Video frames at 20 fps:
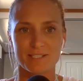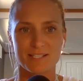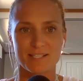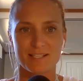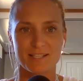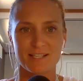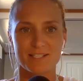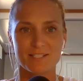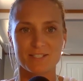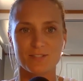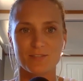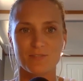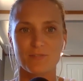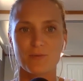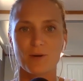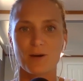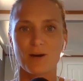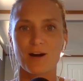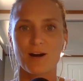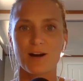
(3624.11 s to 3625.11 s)
And that's sort of
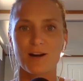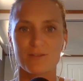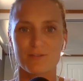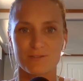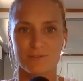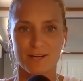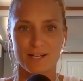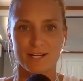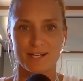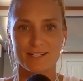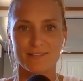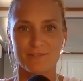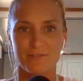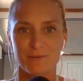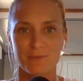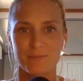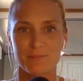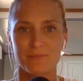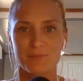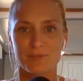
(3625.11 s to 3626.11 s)
what I've read
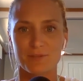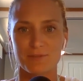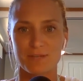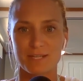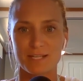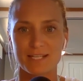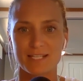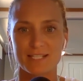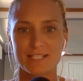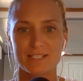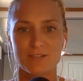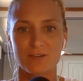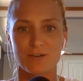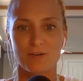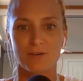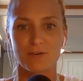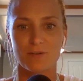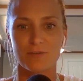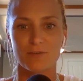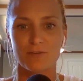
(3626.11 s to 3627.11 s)
from the readings
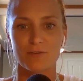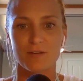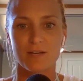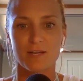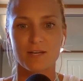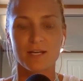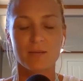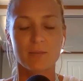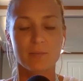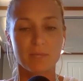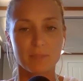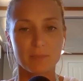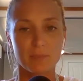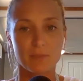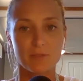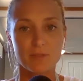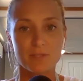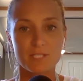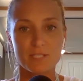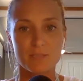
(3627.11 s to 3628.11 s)
of people
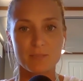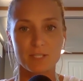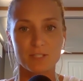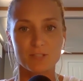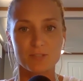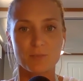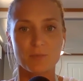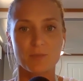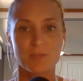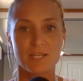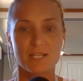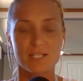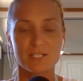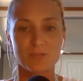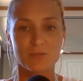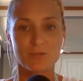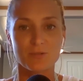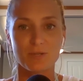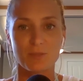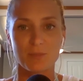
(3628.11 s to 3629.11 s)
on the spectrum when they
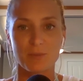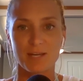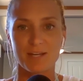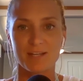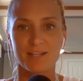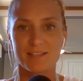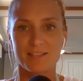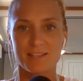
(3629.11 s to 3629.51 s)
talk about it.